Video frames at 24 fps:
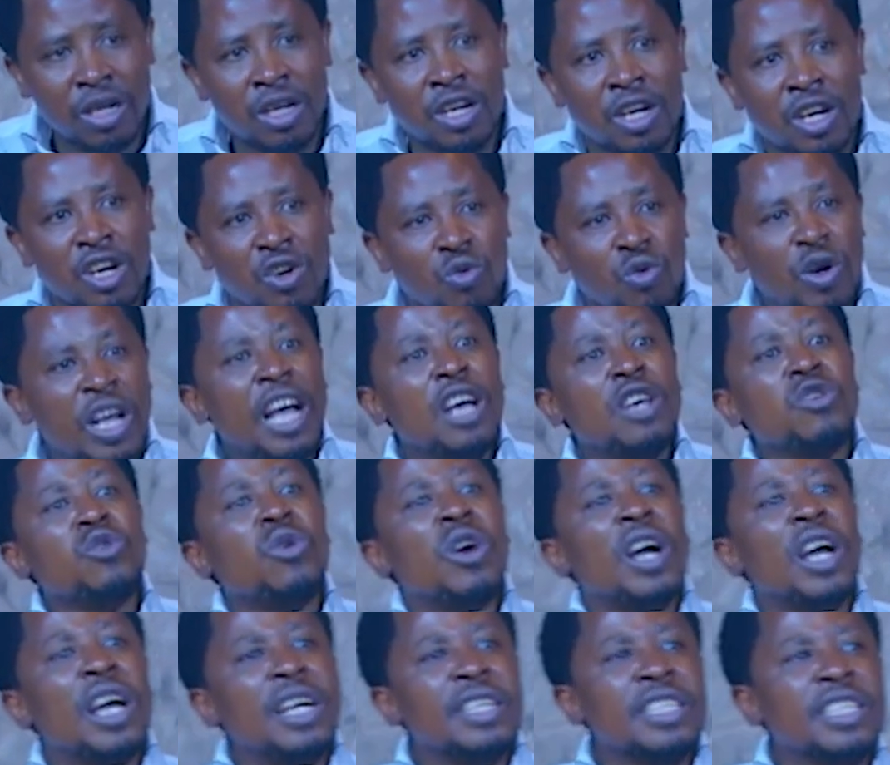Where you
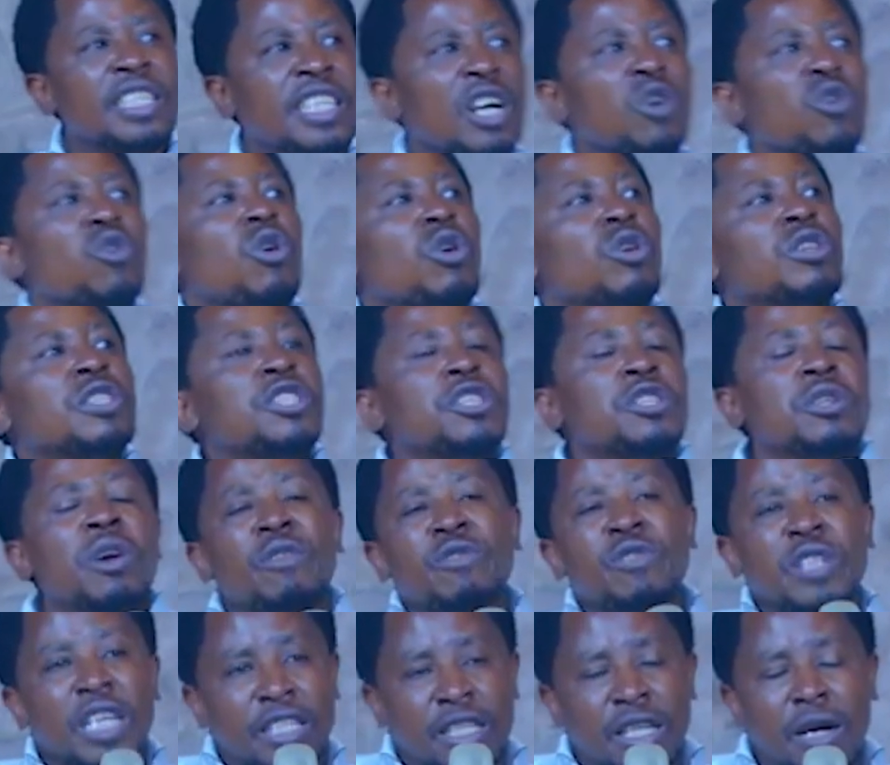end, they will continue with the
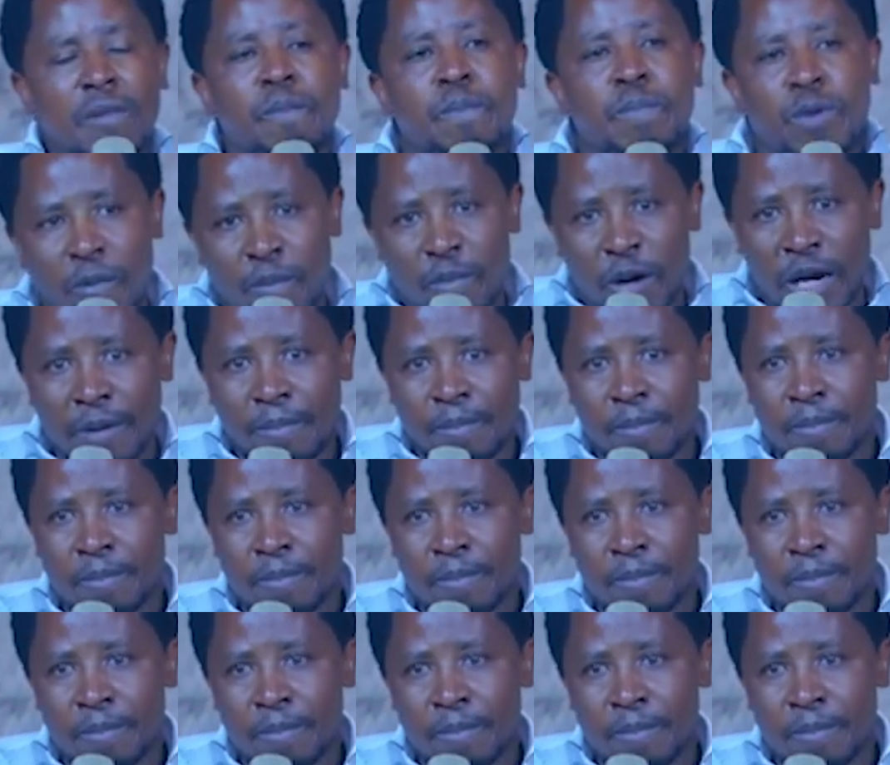same problem.